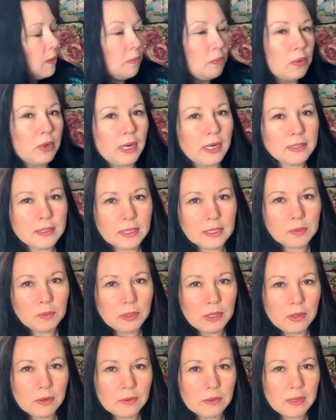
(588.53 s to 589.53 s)
process
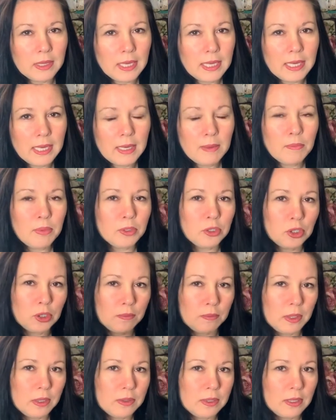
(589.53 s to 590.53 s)
what you're thinking put your
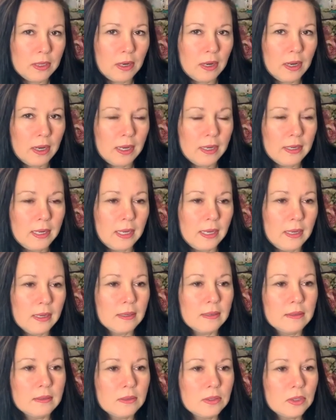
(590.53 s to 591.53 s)
music on
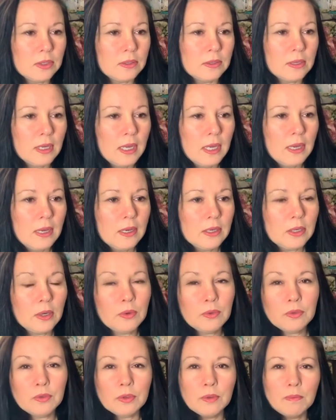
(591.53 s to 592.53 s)
and just go
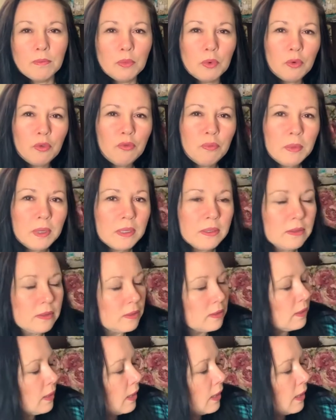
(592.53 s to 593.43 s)
through the movements